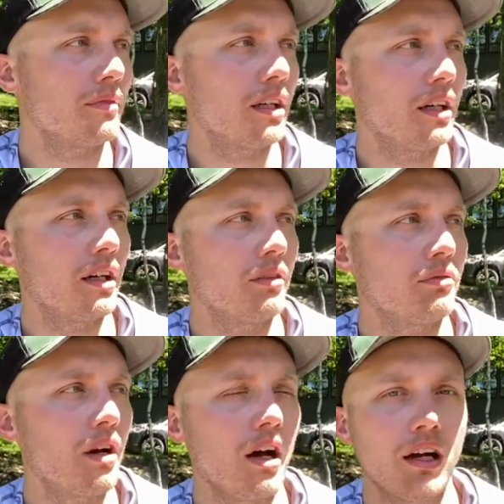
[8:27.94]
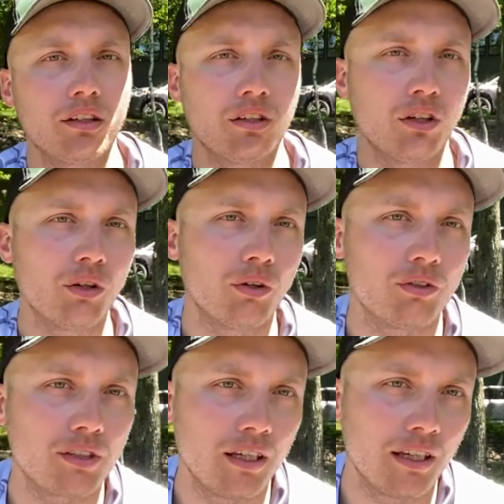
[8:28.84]
uh, rod
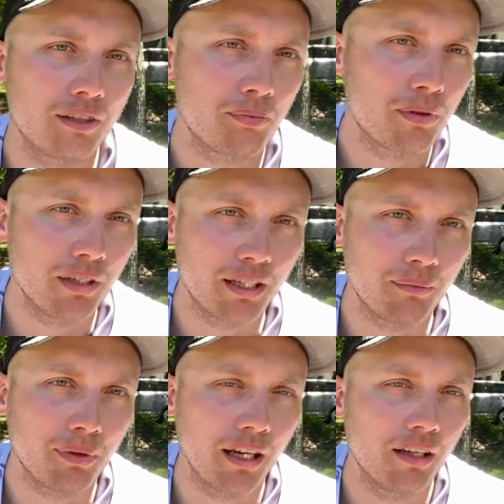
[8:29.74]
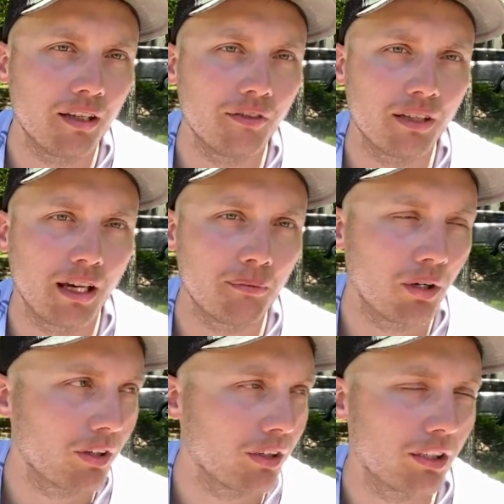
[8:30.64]
goes. it's pretty competitive in that
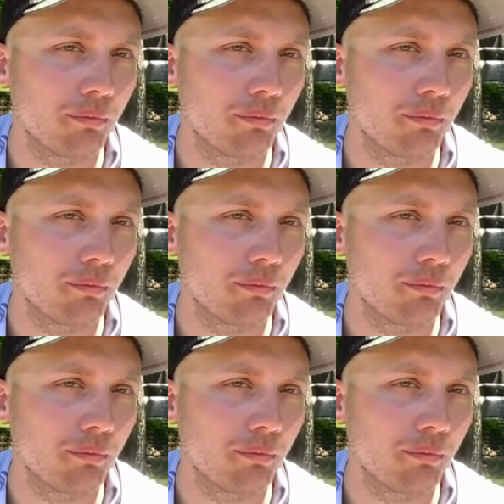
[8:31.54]
market